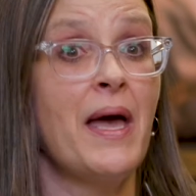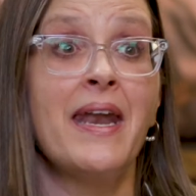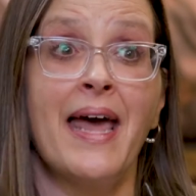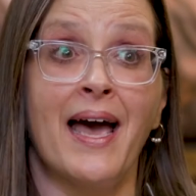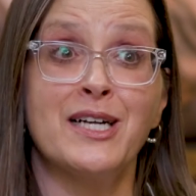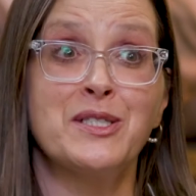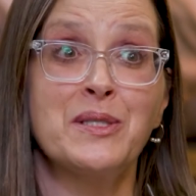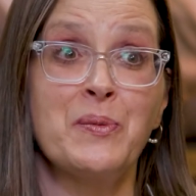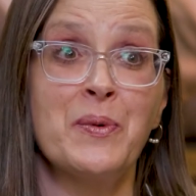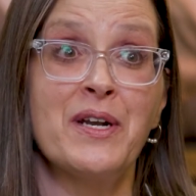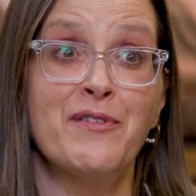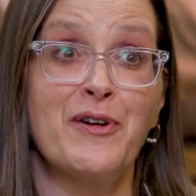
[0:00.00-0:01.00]
And actually,
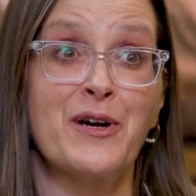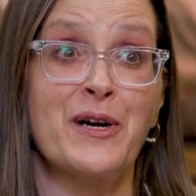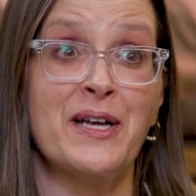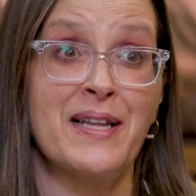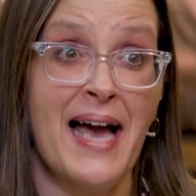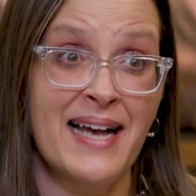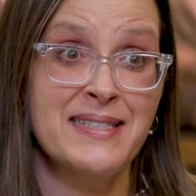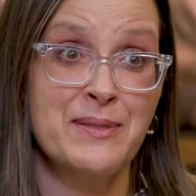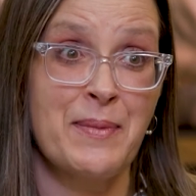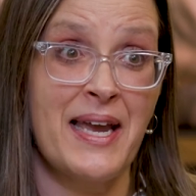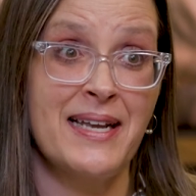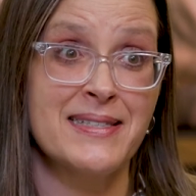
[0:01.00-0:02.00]
one of her
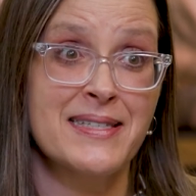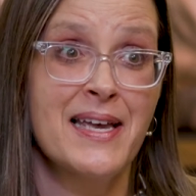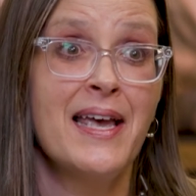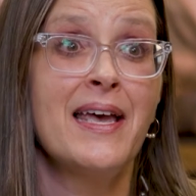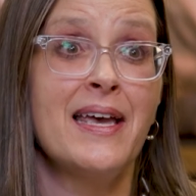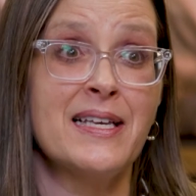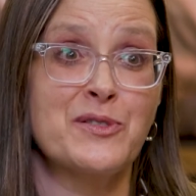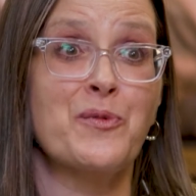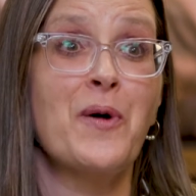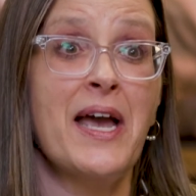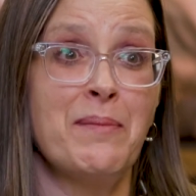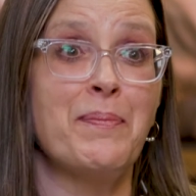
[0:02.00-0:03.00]
classmates is
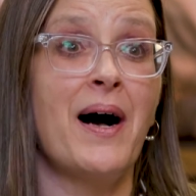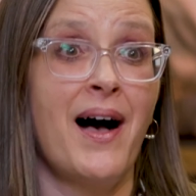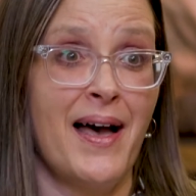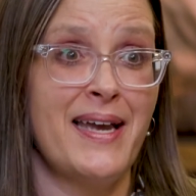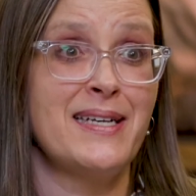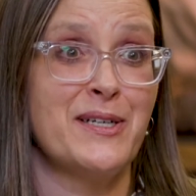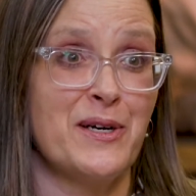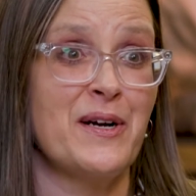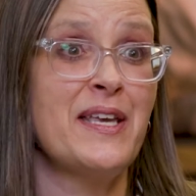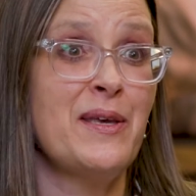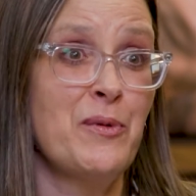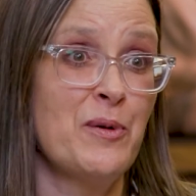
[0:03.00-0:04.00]
right behind her.
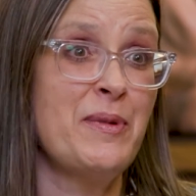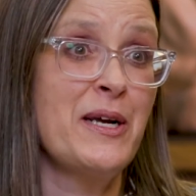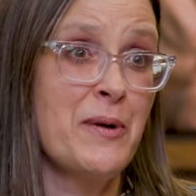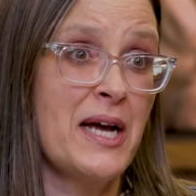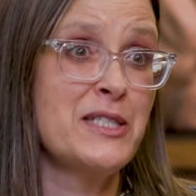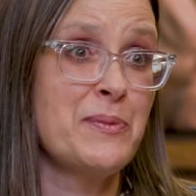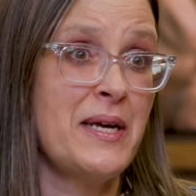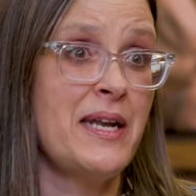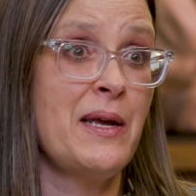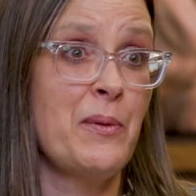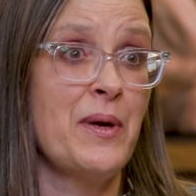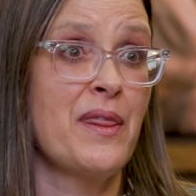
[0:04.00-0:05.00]
He will be
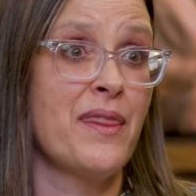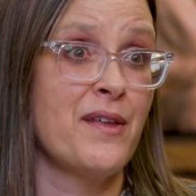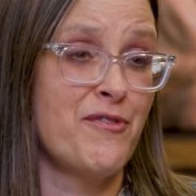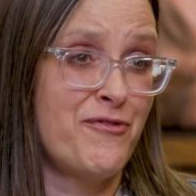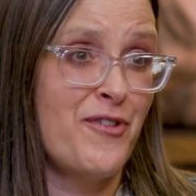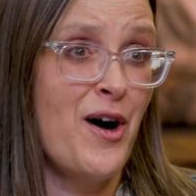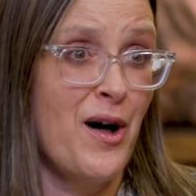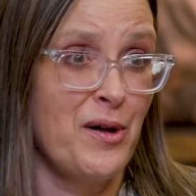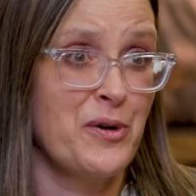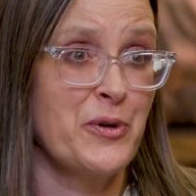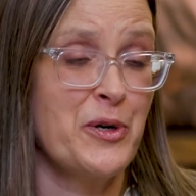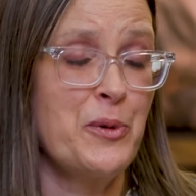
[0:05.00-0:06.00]
graduating with the
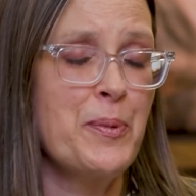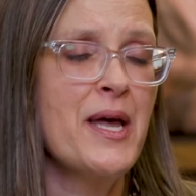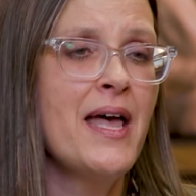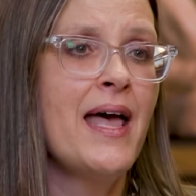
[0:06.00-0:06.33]
fall group.